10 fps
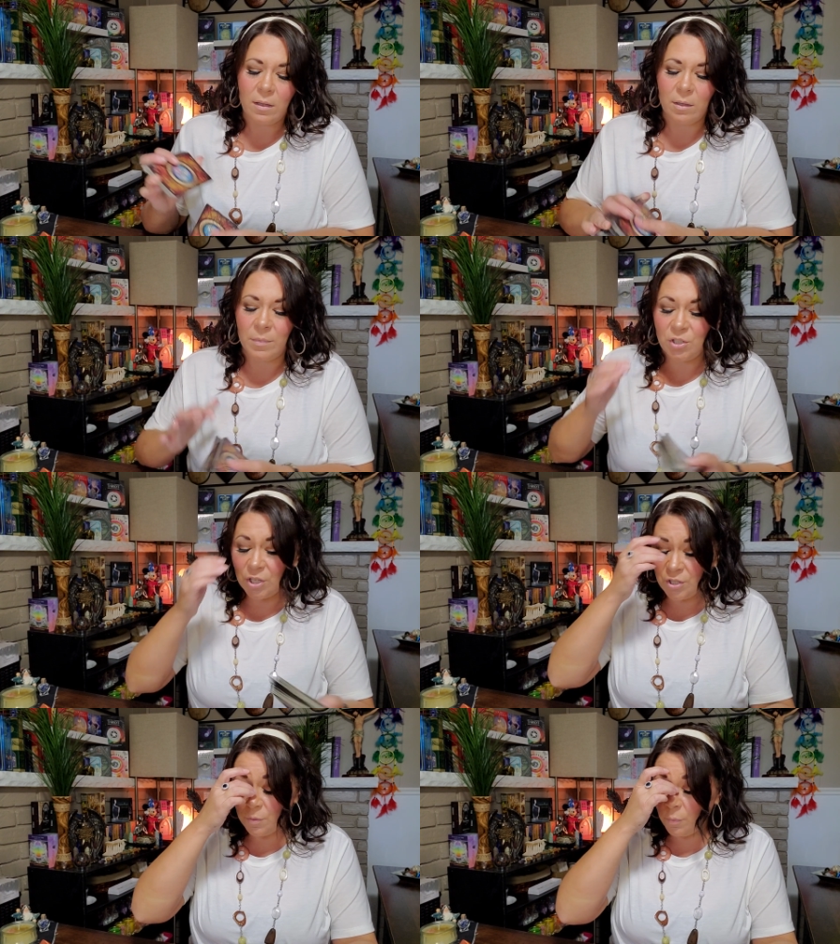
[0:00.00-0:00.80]
The
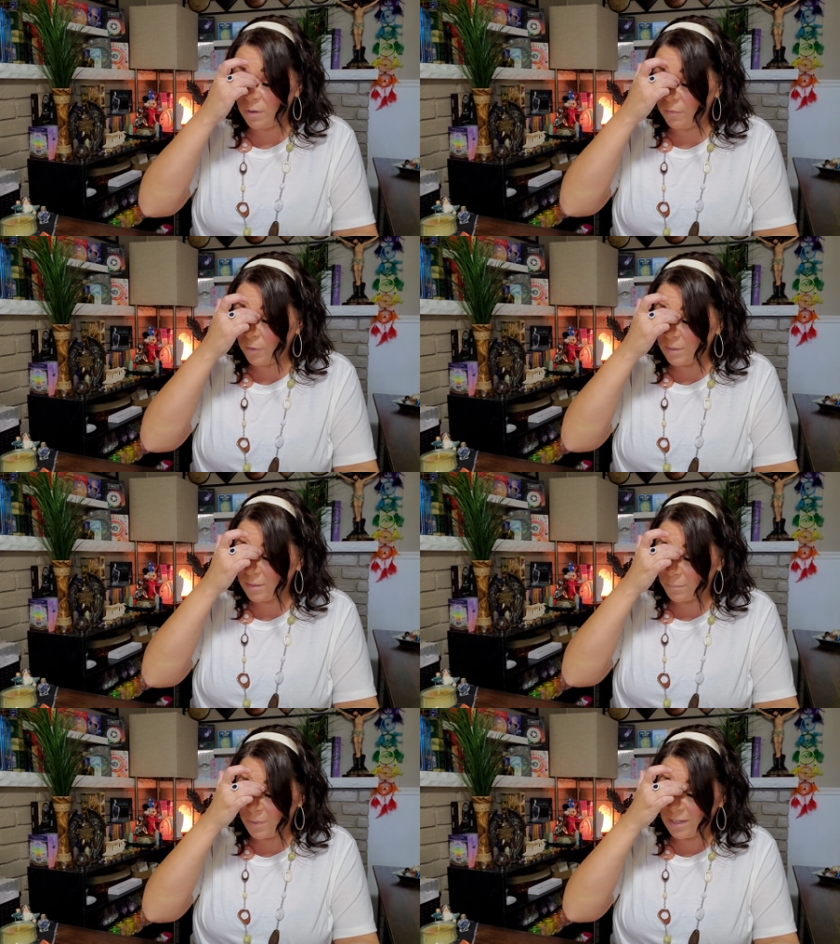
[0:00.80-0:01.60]
magician reverse
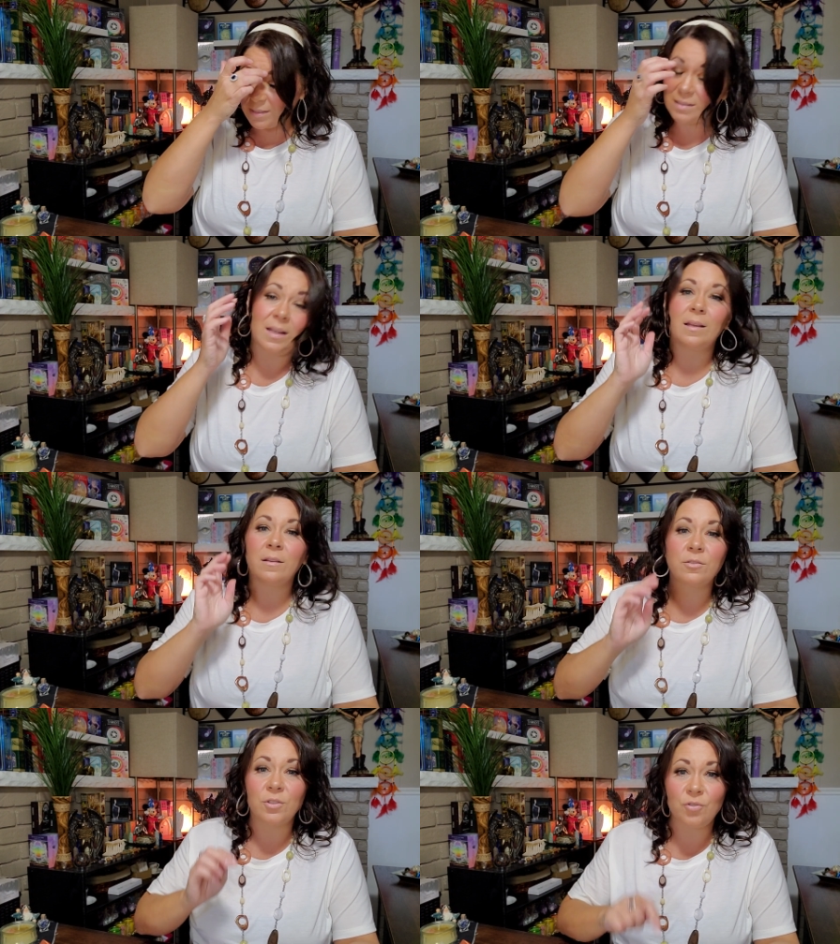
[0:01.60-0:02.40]
to me is saying
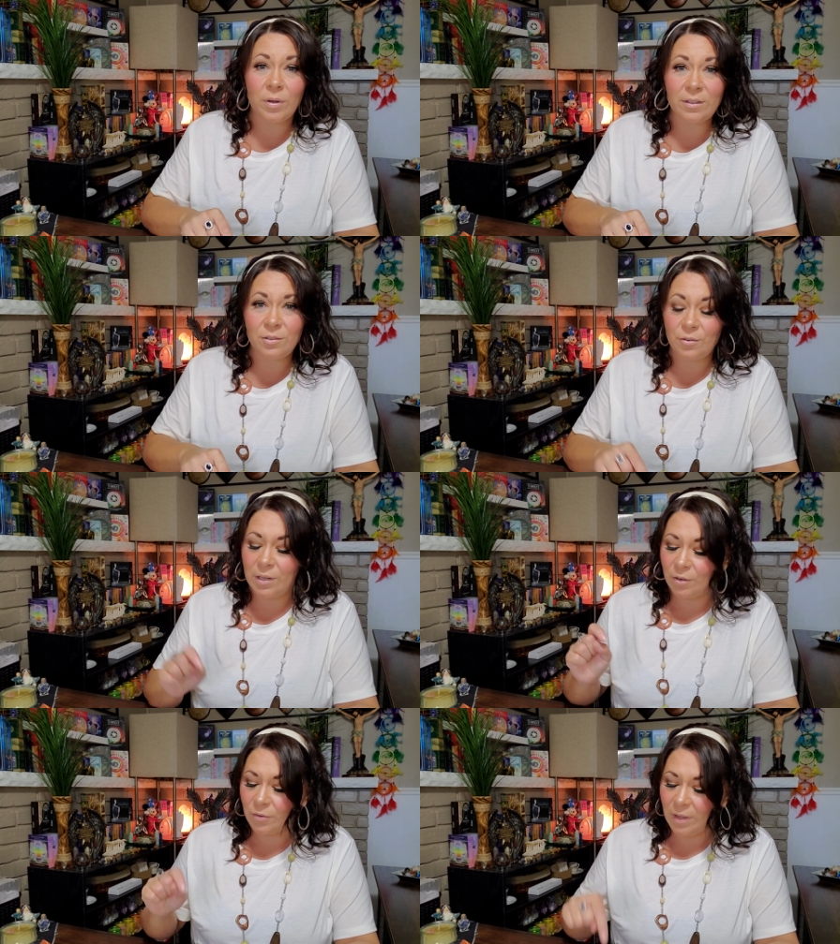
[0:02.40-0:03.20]
there's a trickster
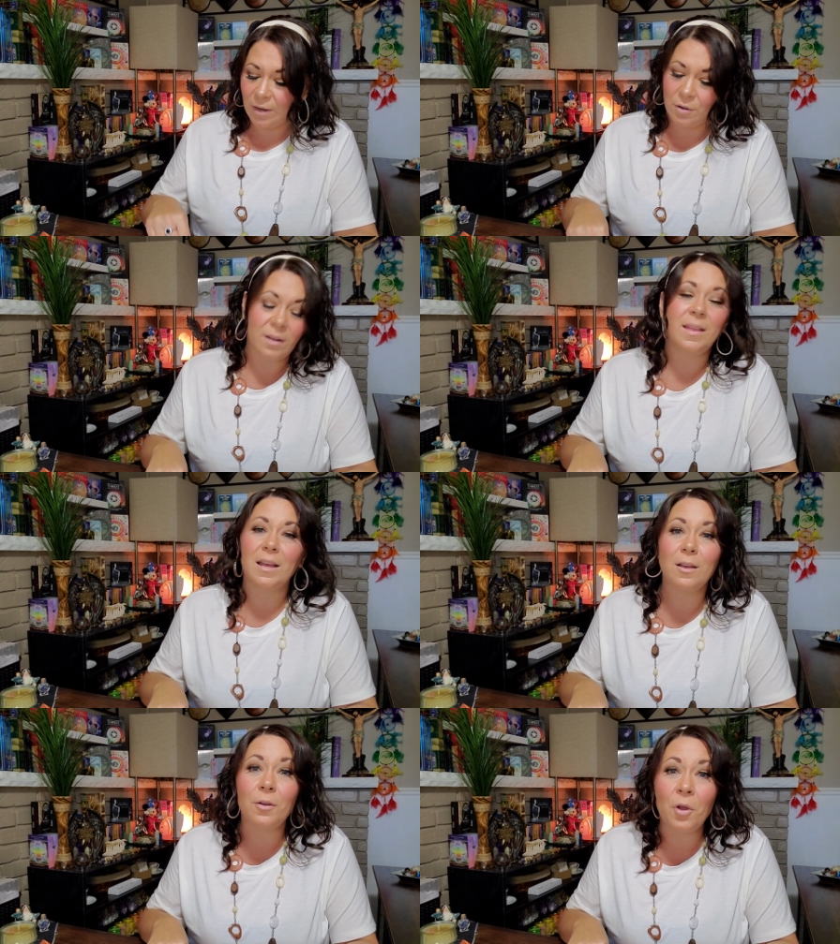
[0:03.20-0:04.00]
here that,
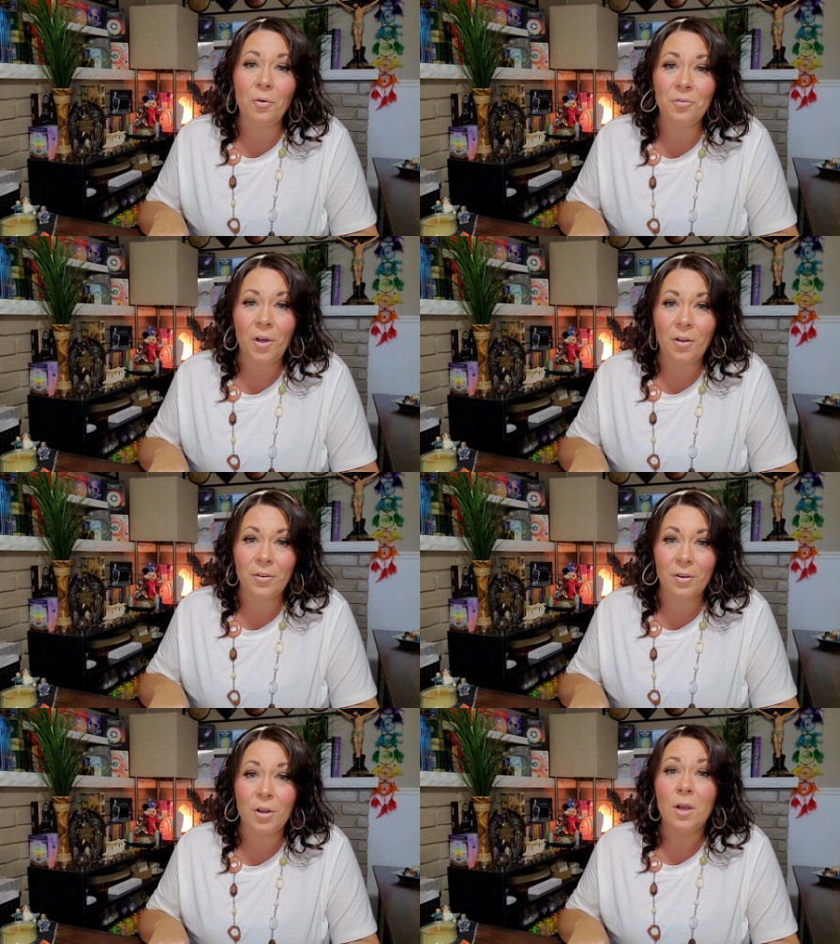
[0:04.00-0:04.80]
that can no
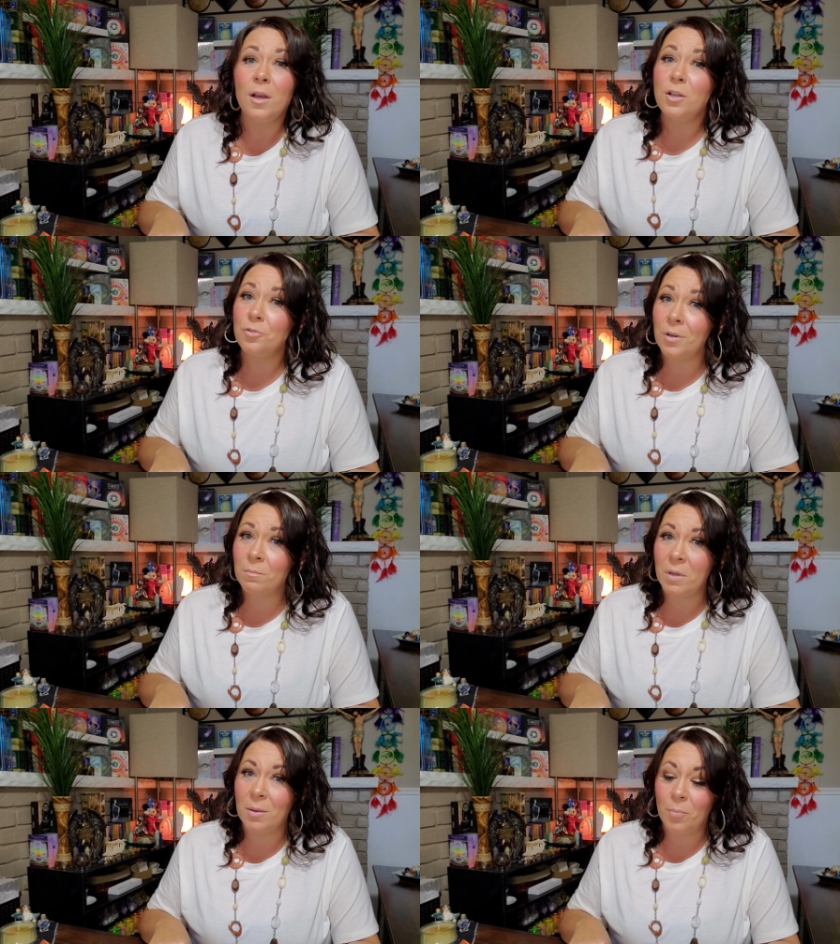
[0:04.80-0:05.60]
longer trick
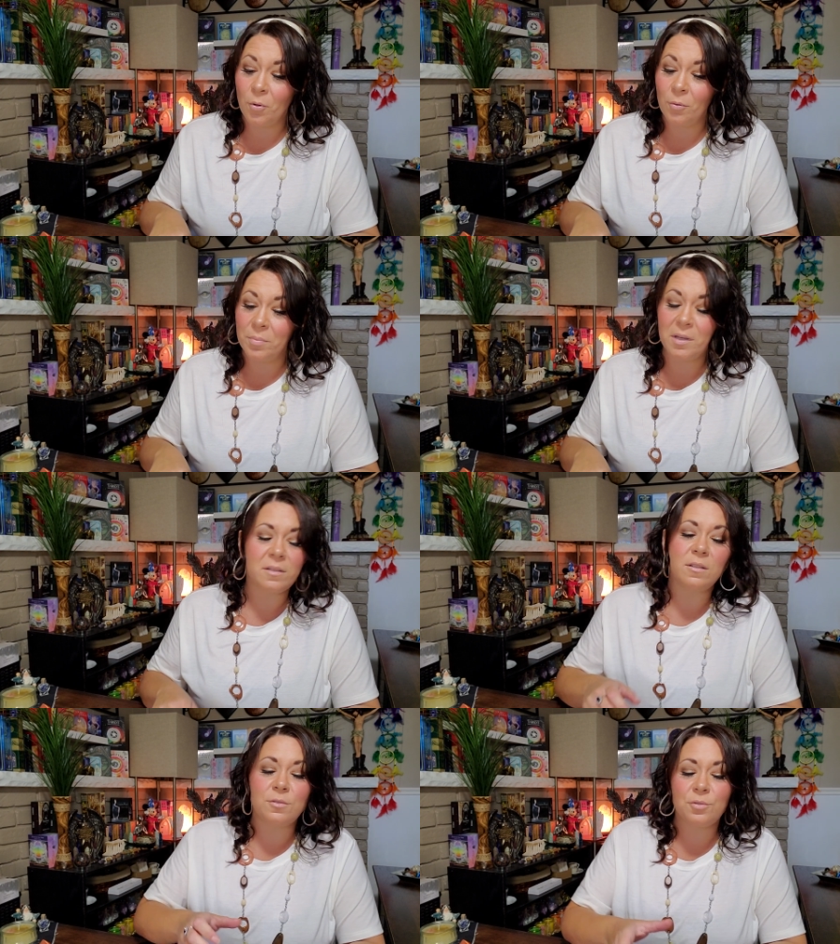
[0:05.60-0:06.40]
people
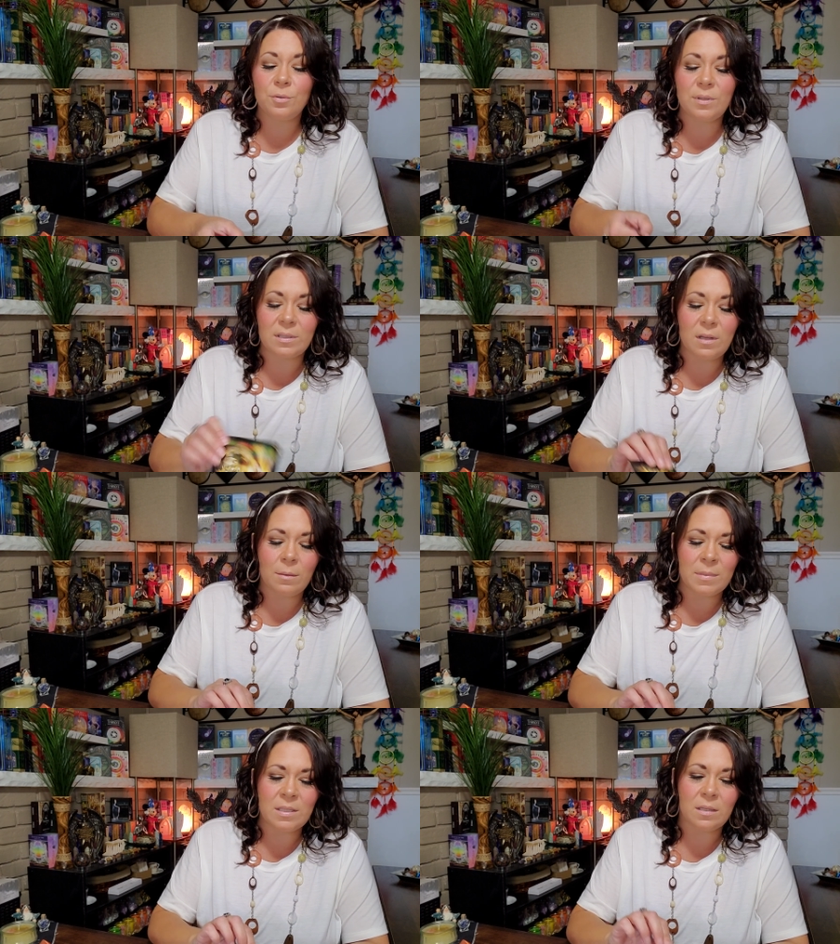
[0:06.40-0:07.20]
because the truth is
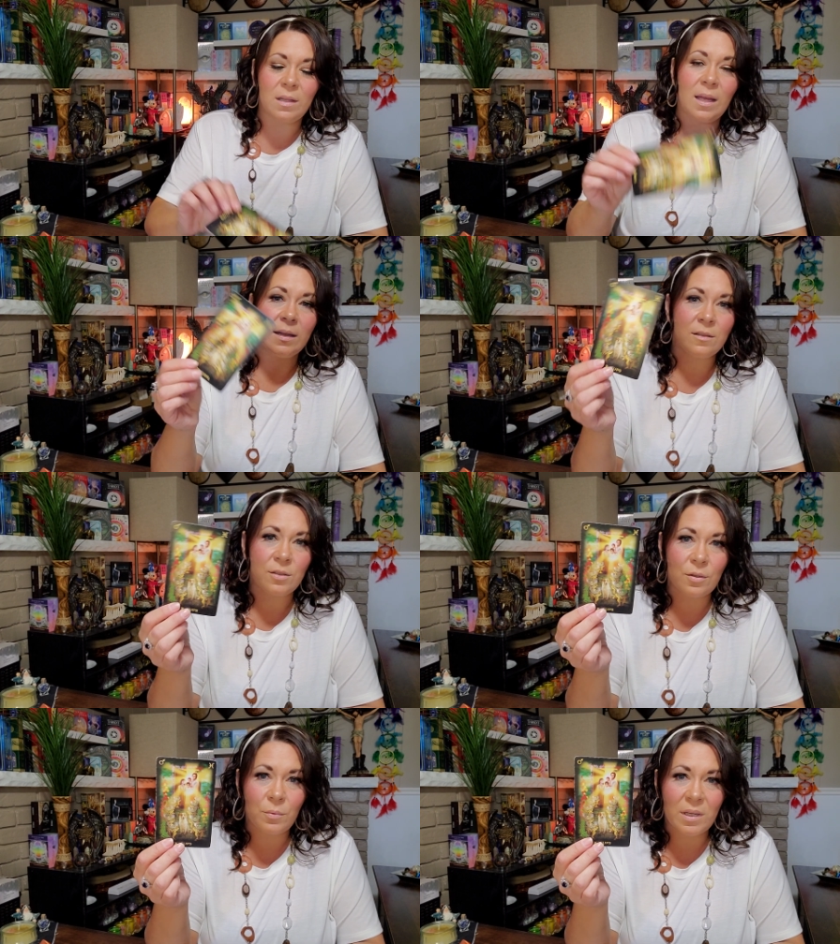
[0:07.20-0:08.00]
coming to light. And
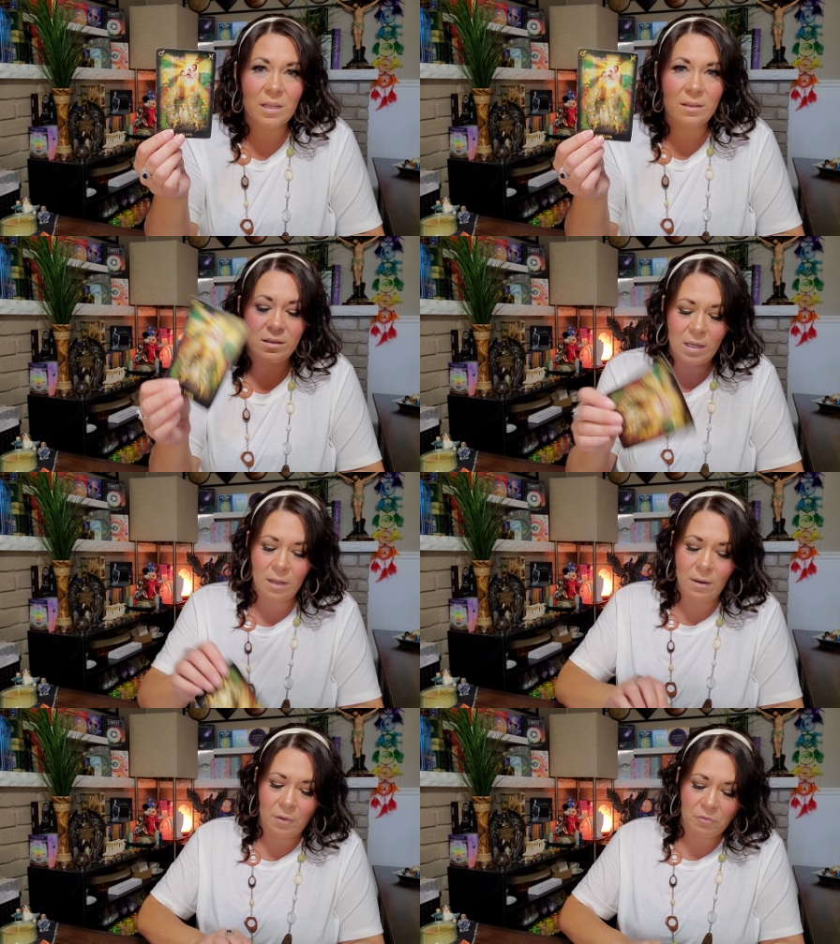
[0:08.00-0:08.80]
so we get the
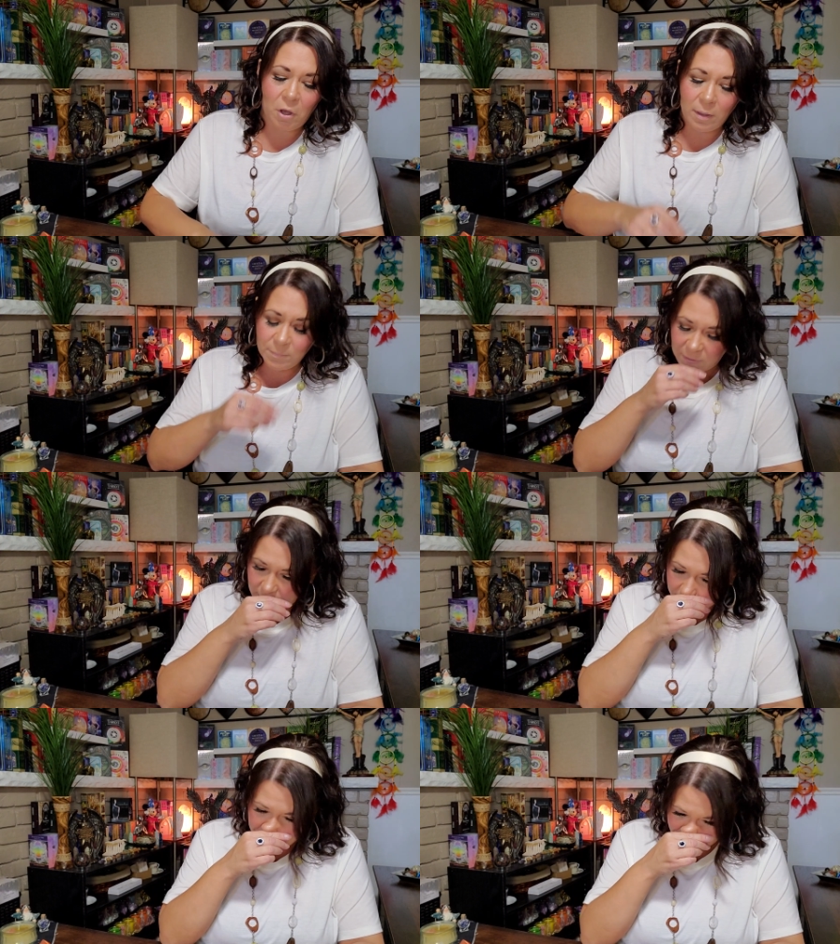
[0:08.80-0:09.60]
Ten of Cups,